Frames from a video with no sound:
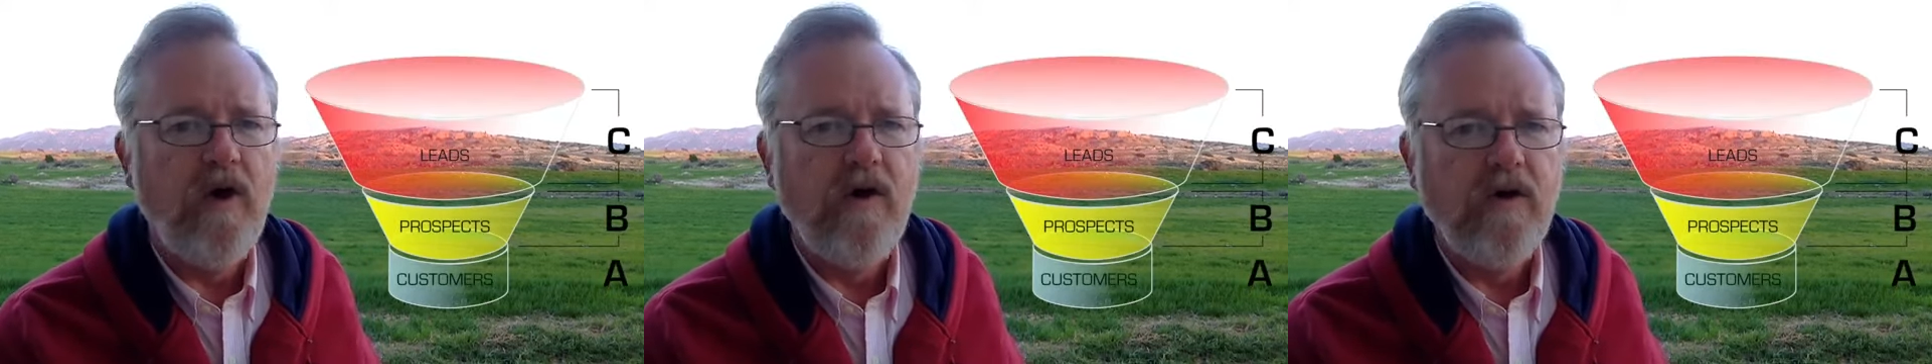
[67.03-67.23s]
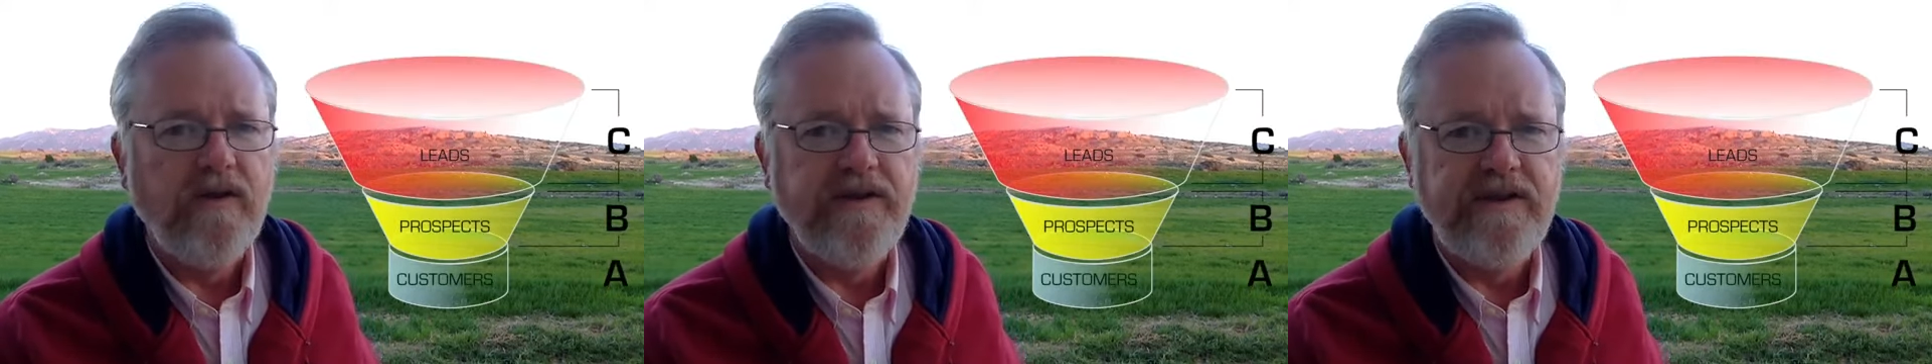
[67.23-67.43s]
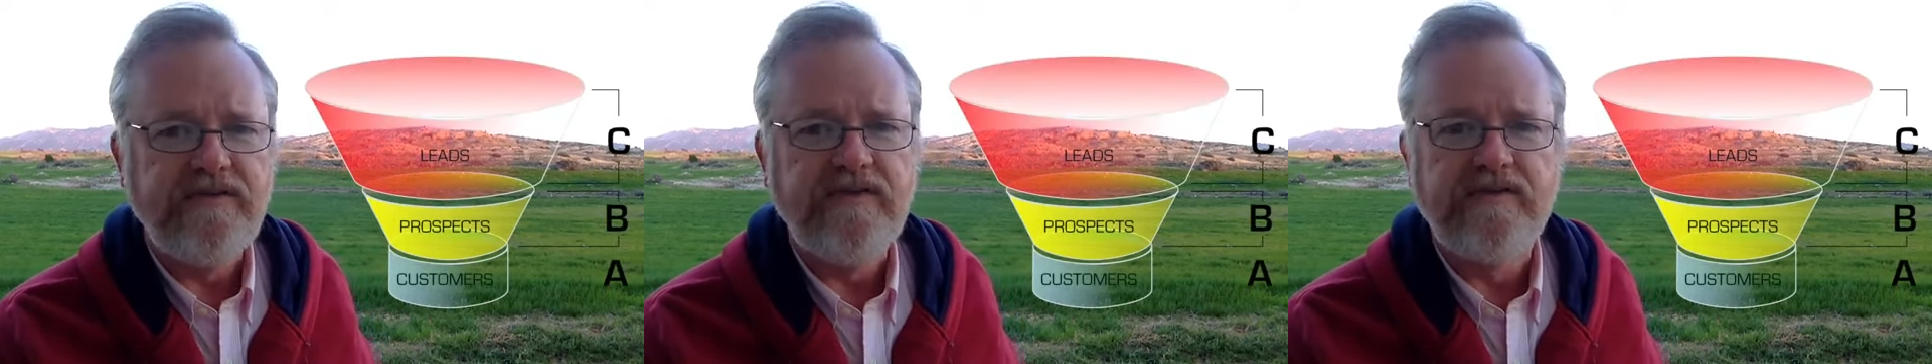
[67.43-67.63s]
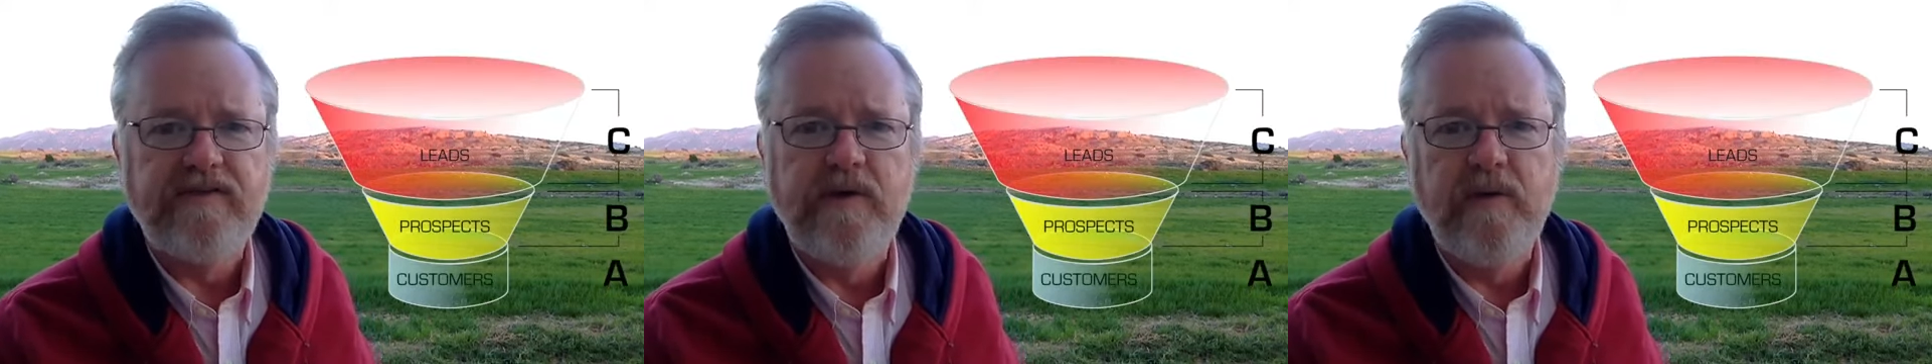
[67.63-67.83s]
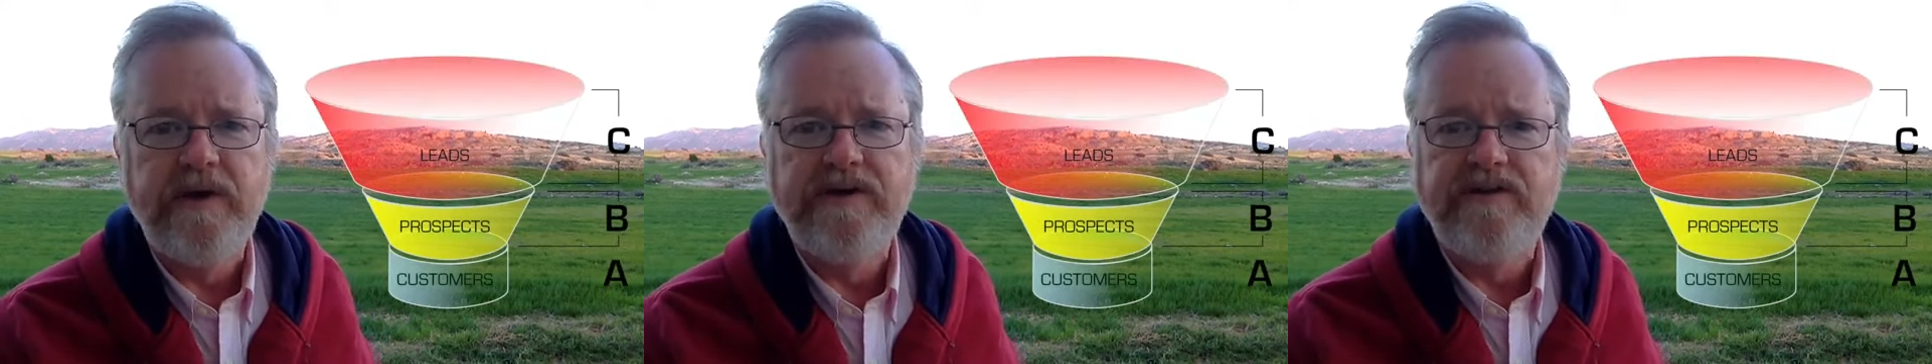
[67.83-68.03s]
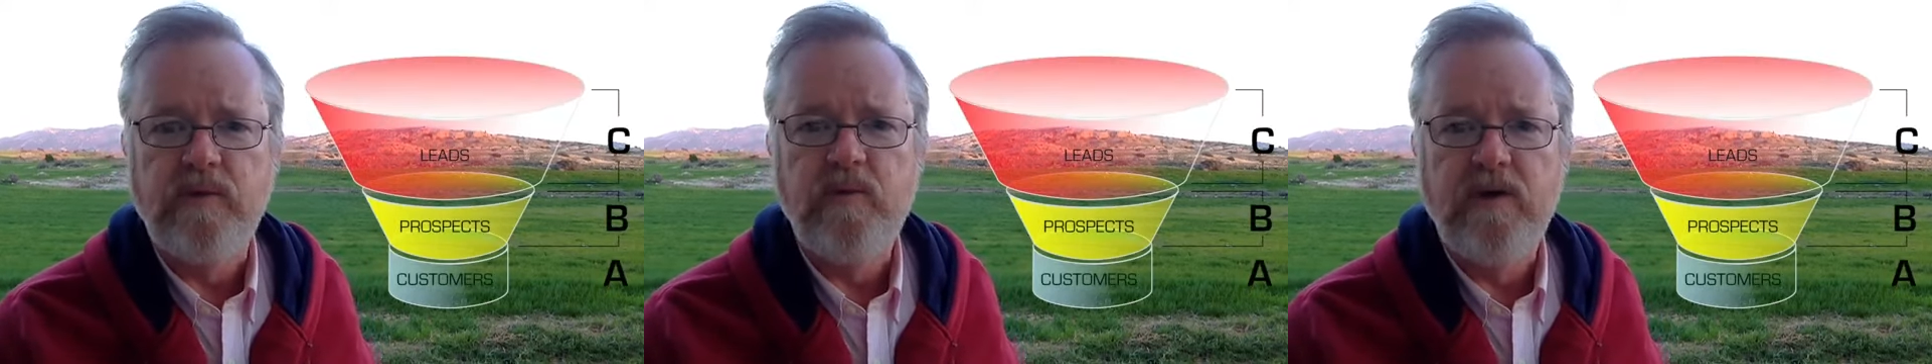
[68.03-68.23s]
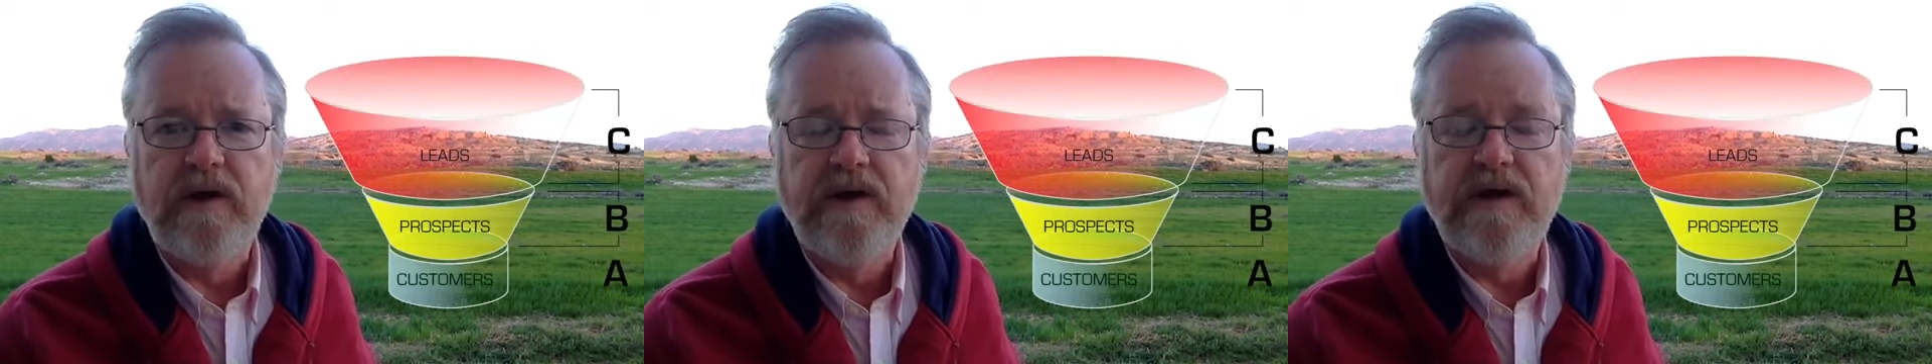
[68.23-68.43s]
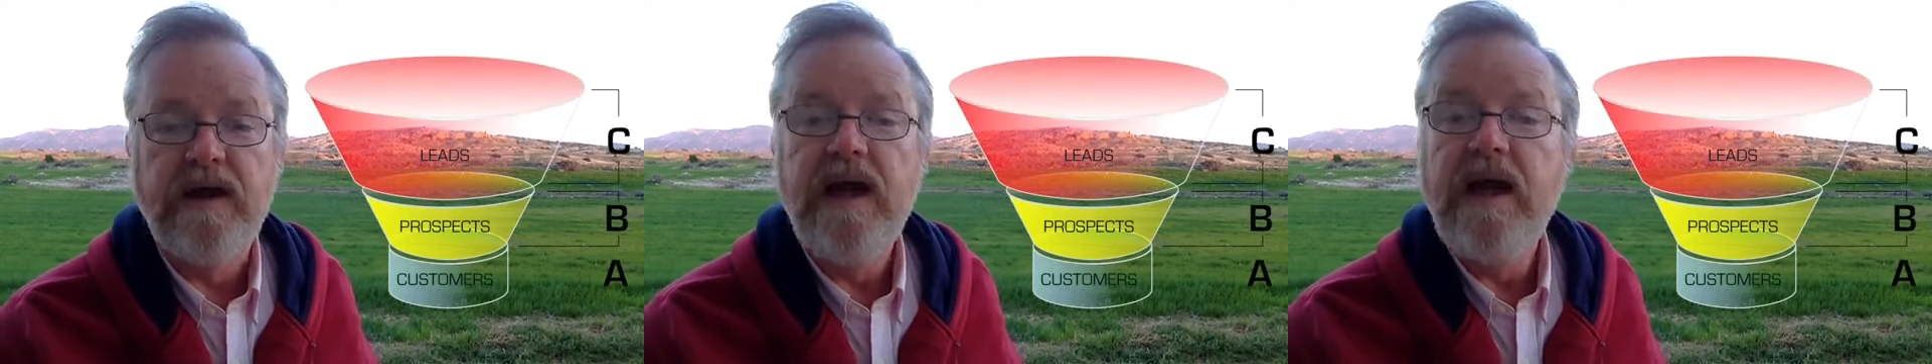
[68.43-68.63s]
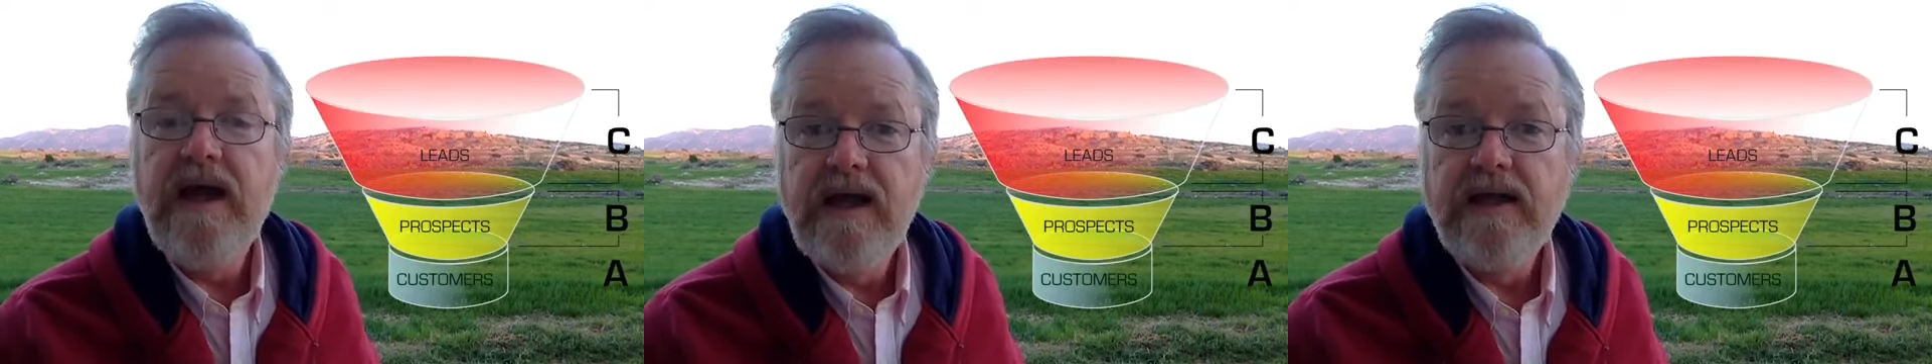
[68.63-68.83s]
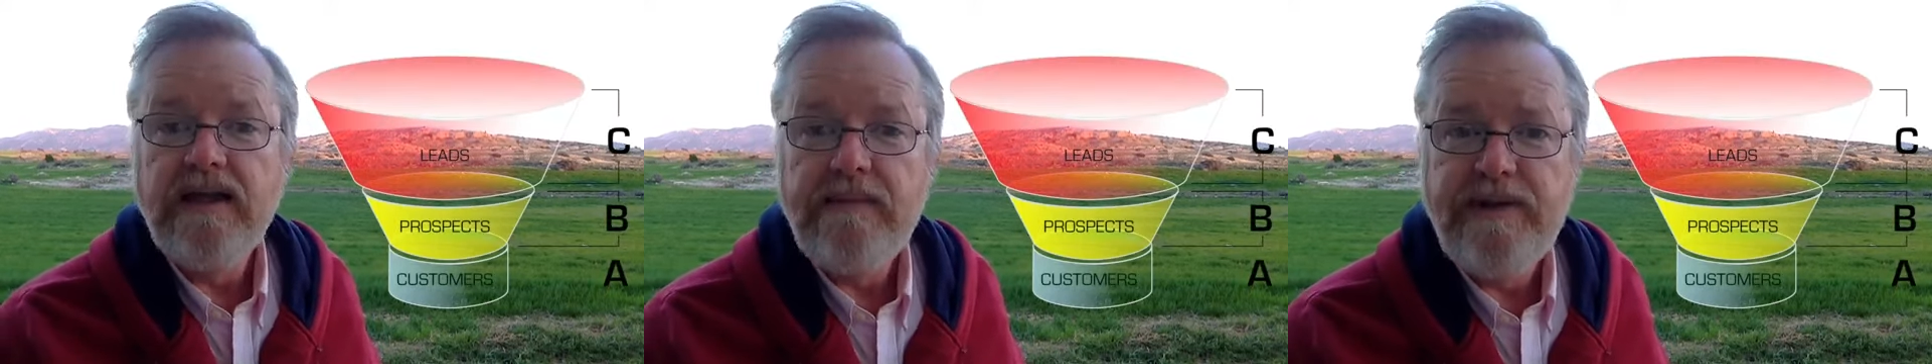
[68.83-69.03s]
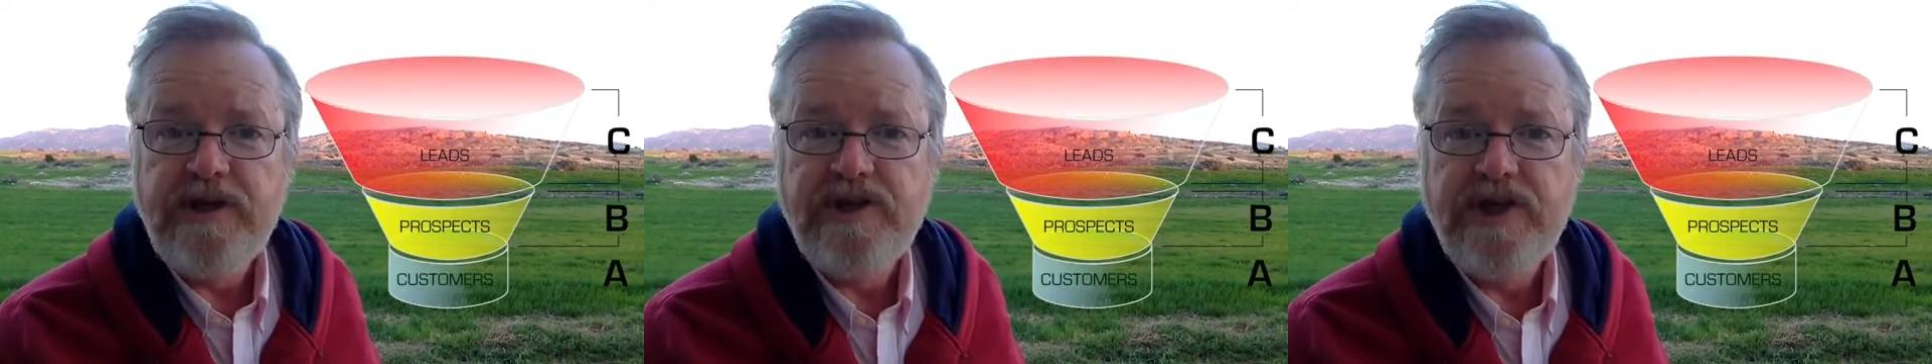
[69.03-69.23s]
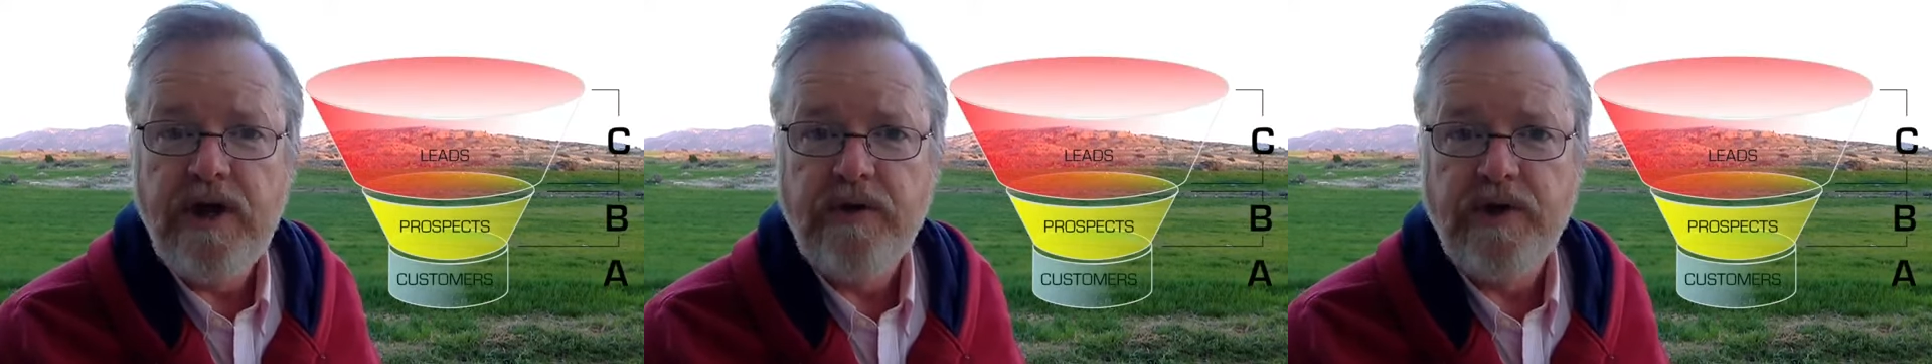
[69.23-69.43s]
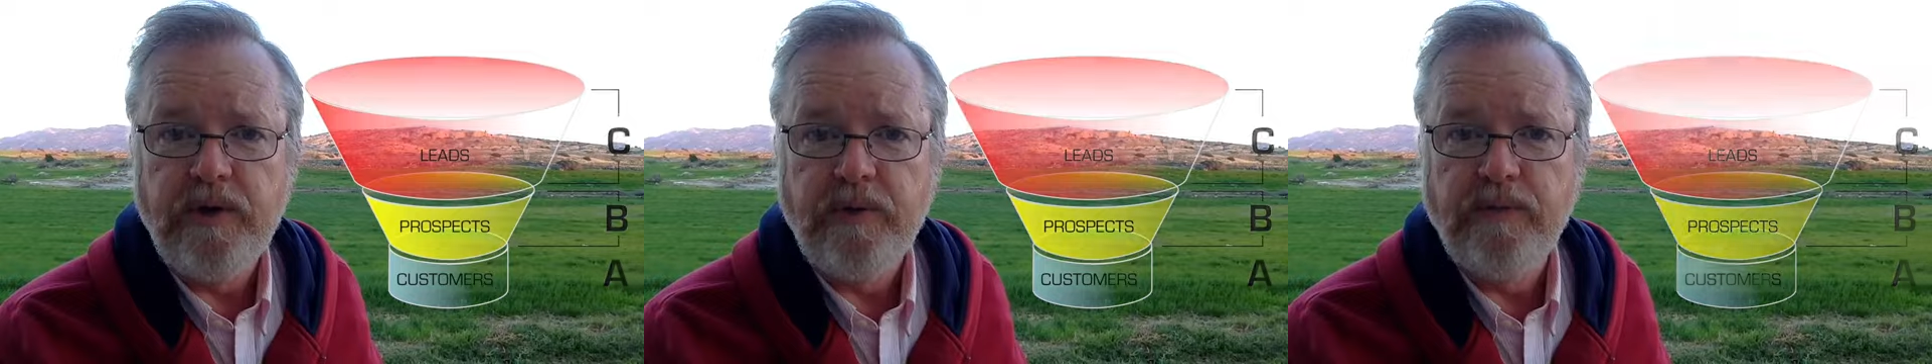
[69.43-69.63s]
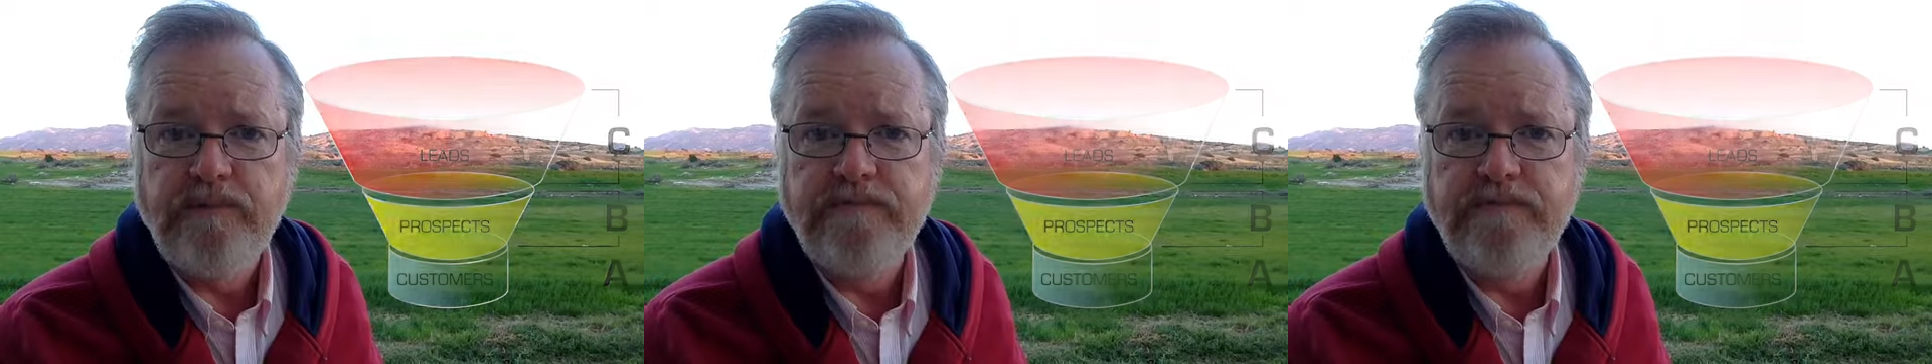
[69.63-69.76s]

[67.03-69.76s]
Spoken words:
all this is going to work. Let me show you.